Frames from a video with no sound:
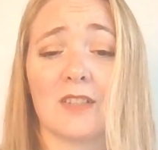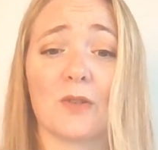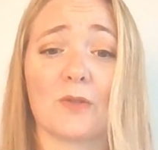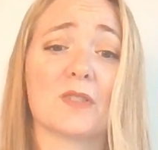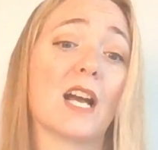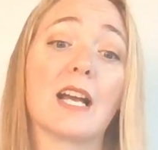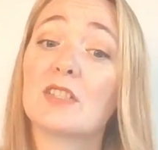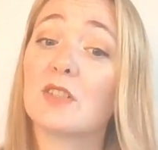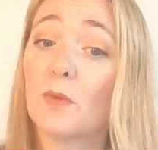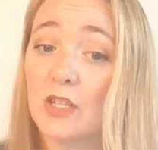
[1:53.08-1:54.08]
So
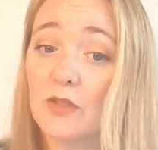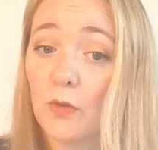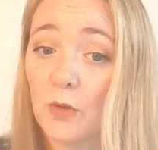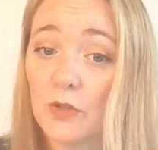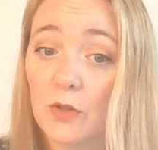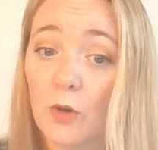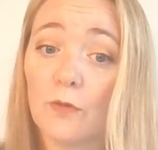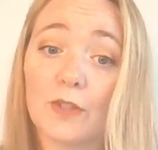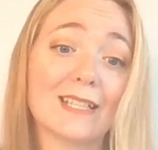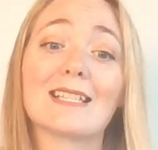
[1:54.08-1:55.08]
signs to watch for, so
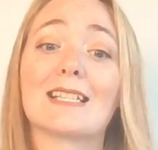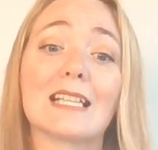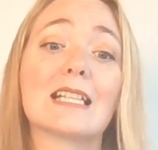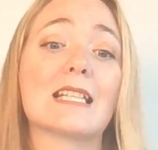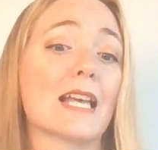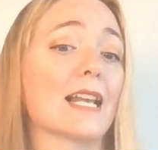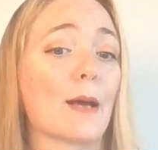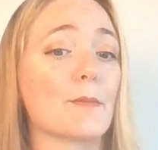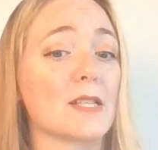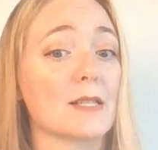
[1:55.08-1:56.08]
hopefully it doesn't get to that
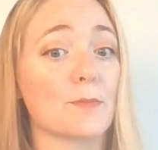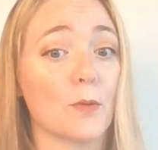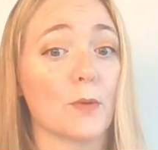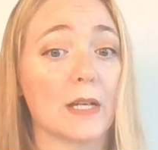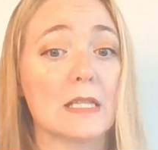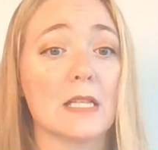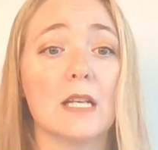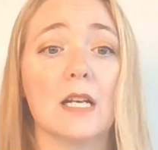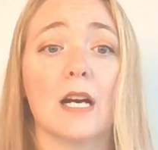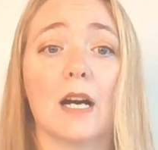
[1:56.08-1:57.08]
abscess point.
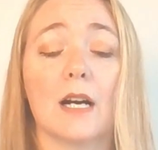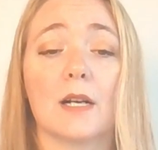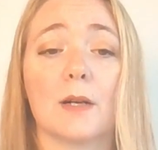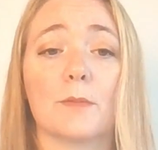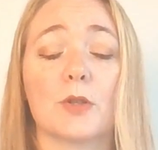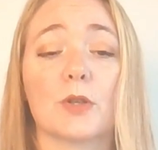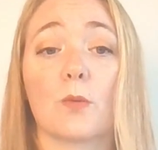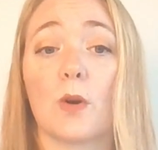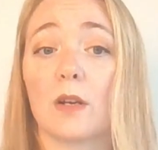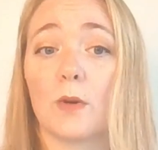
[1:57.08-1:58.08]
You're going
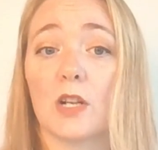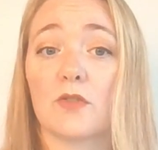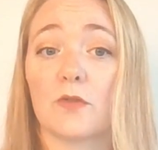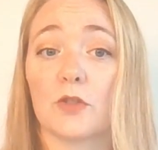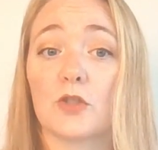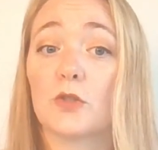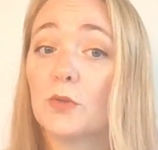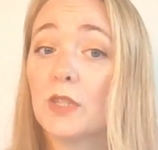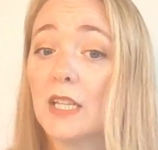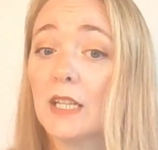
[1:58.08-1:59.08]
to want to watch for
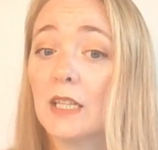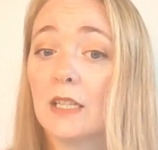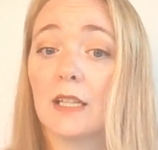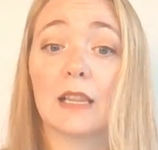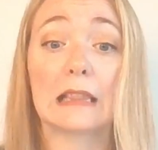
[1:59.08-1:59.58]
scooting,